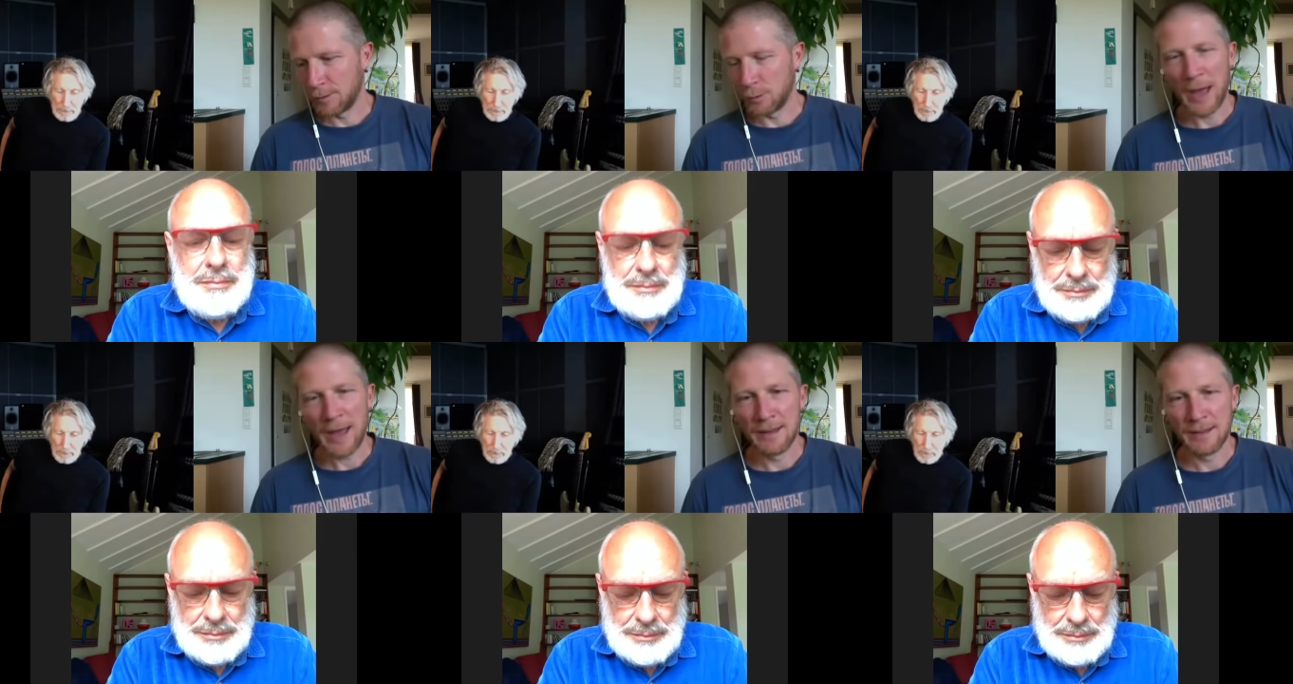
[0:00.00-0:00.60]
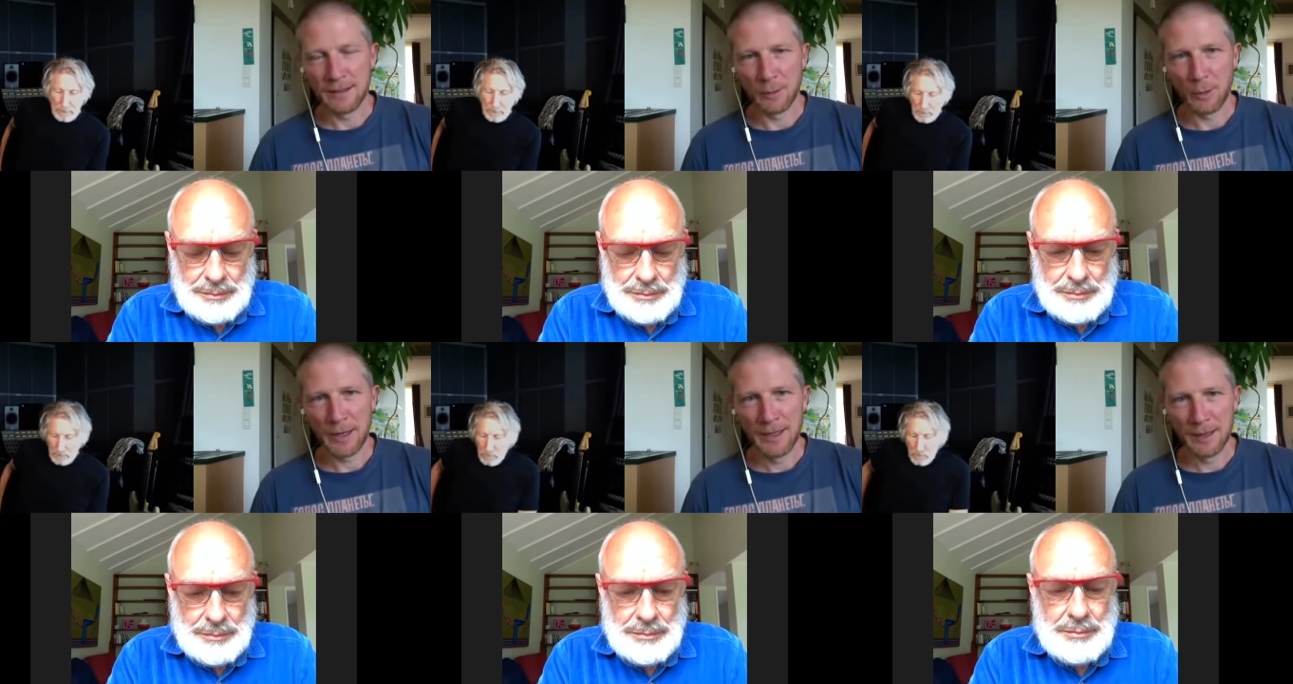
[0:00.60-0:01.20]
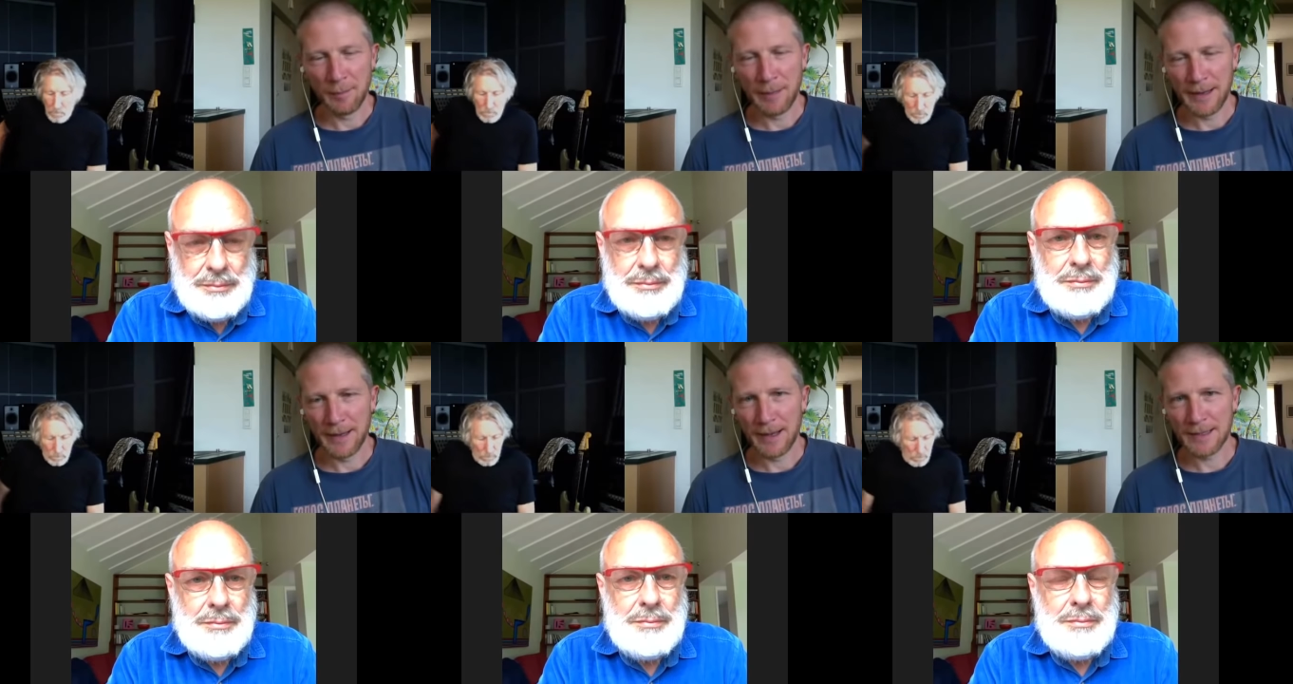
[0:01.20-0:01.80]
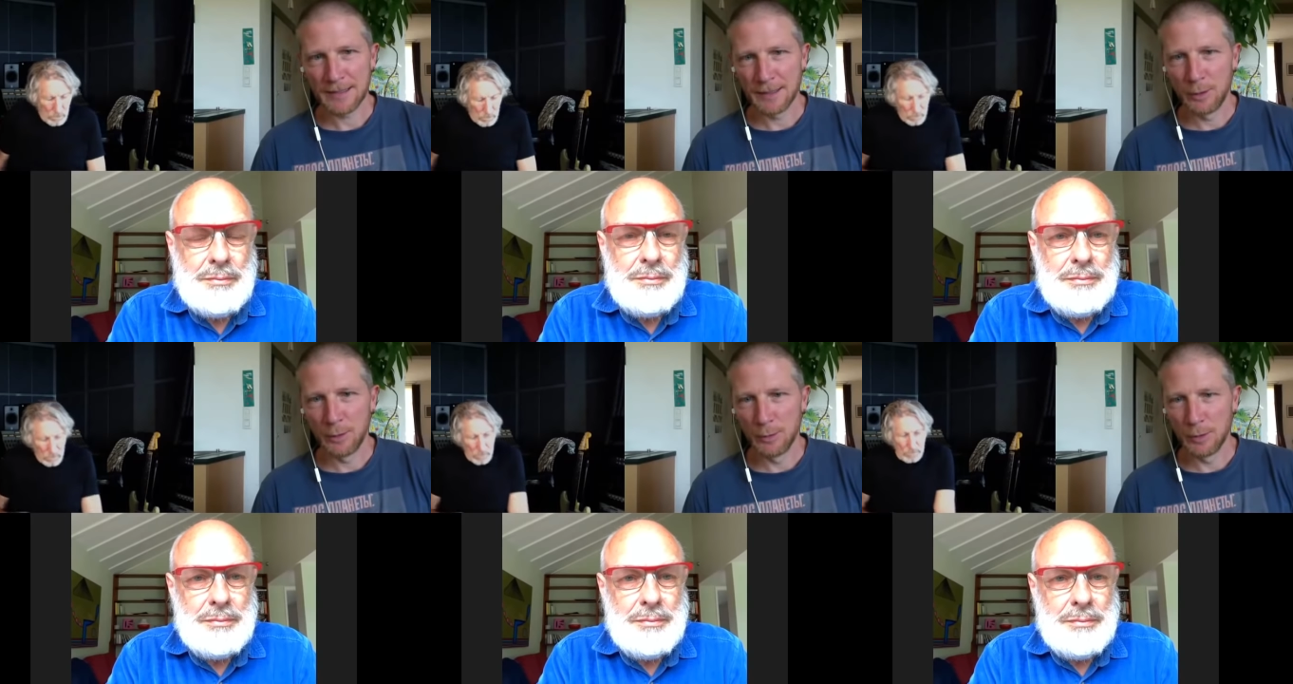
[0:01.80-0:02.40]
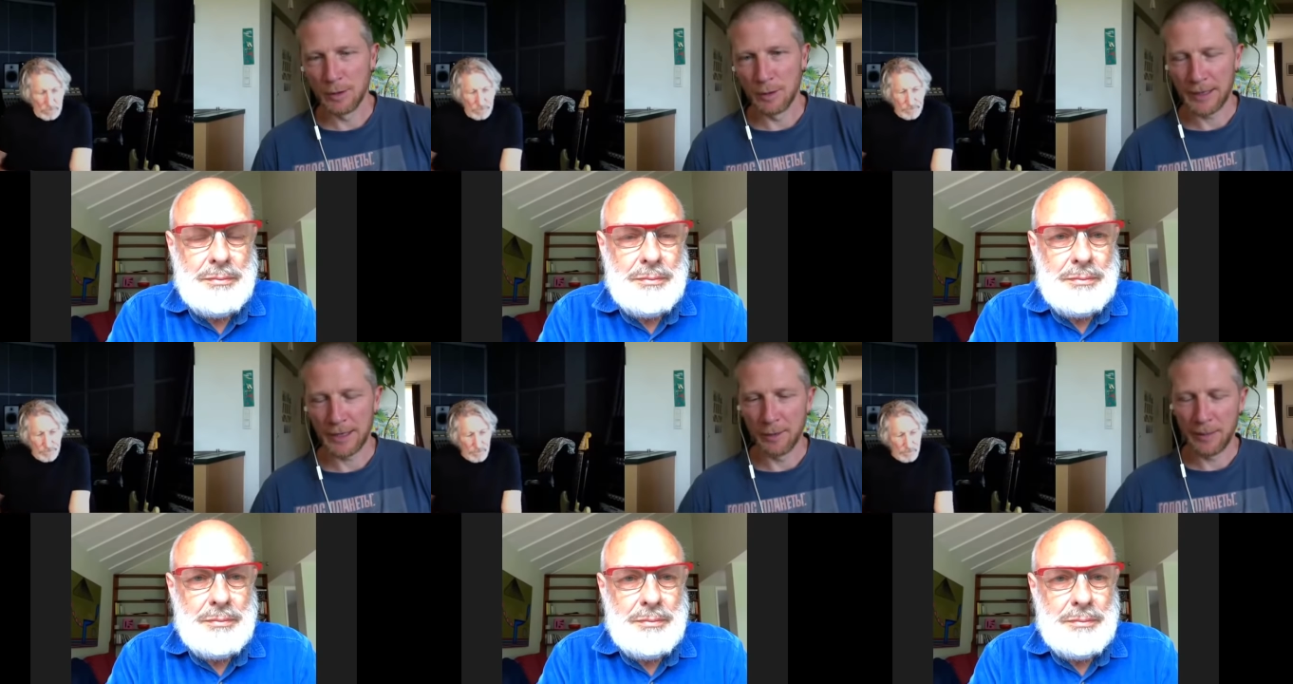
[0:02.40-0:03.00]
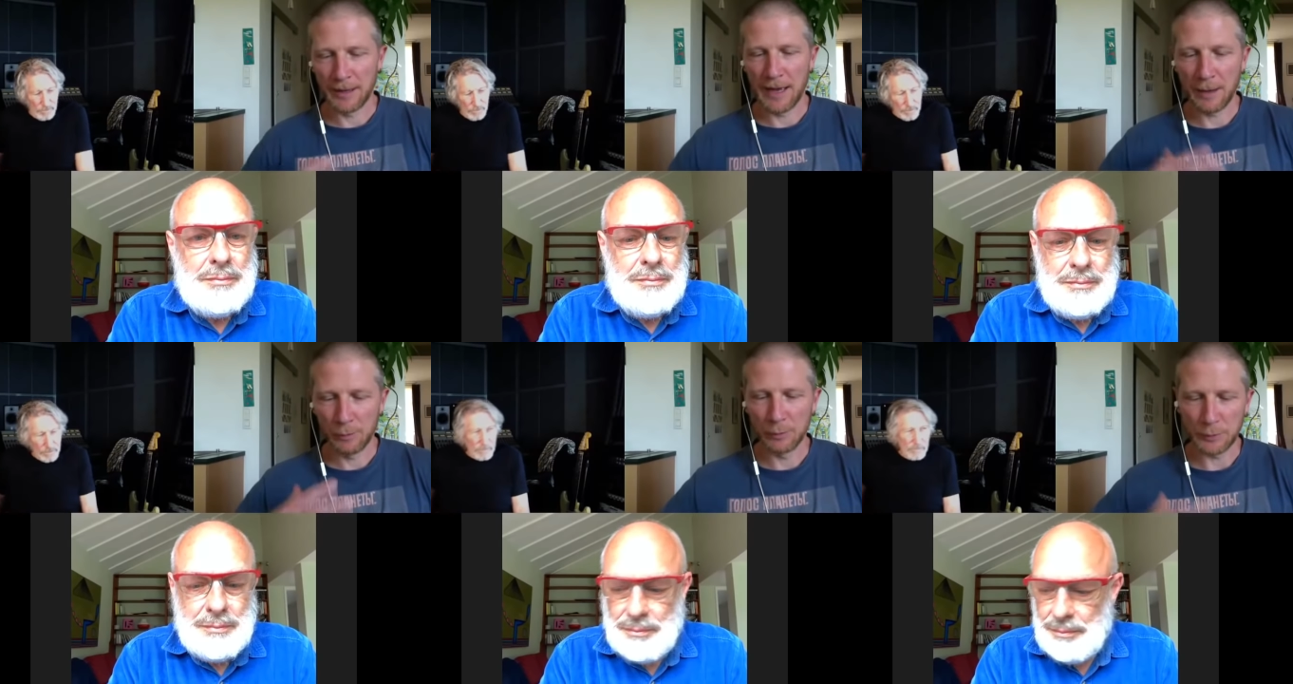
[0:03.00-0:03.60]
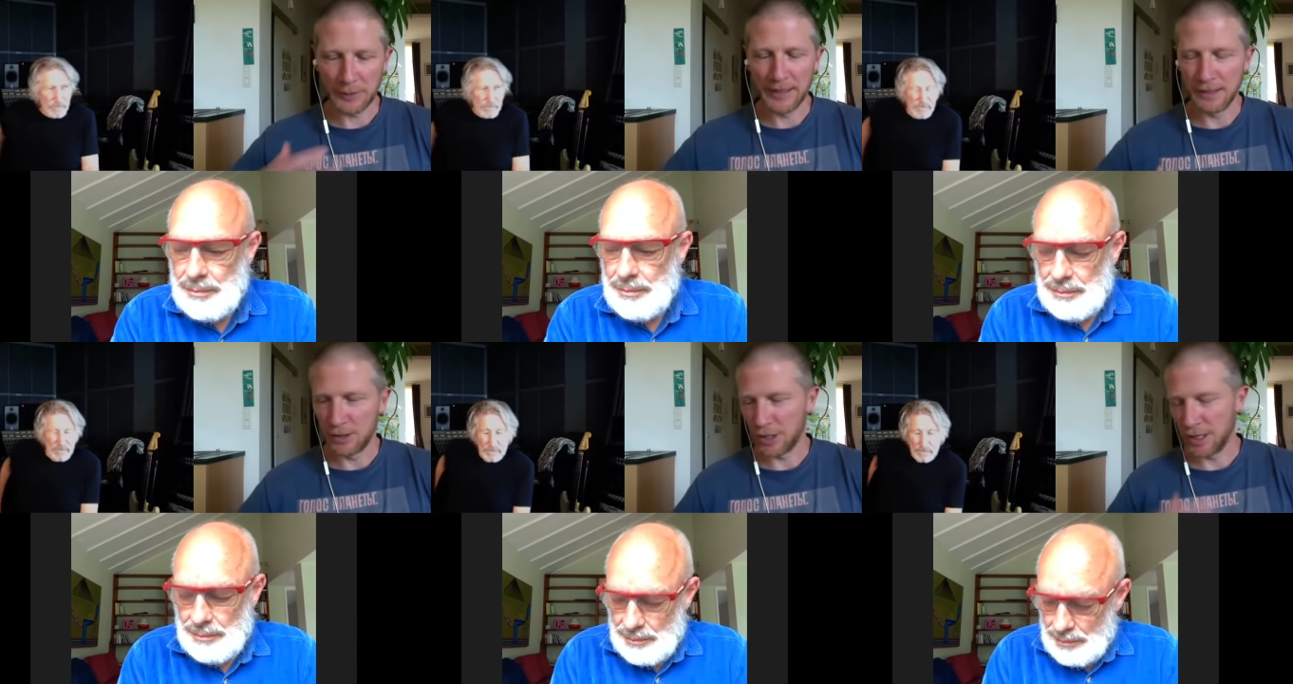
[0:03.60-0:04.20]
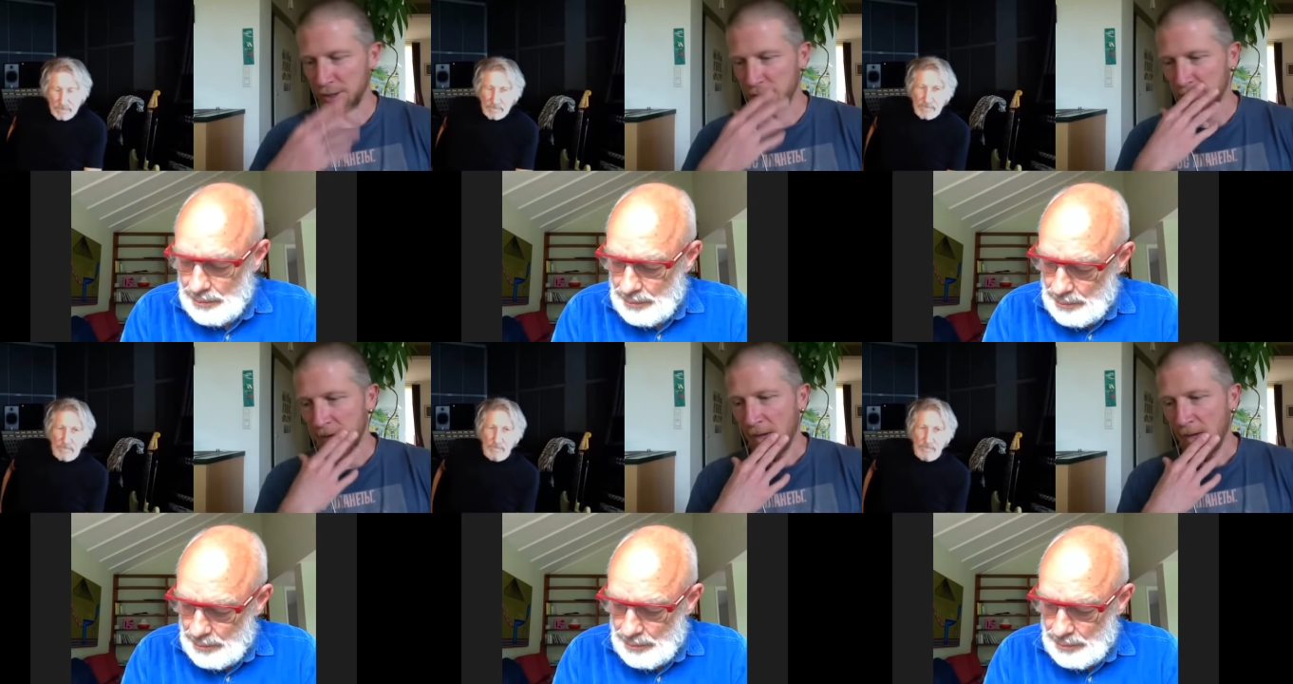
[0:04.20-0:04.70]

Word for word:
Speaker 1: to end in a way by asking you again about how to create change.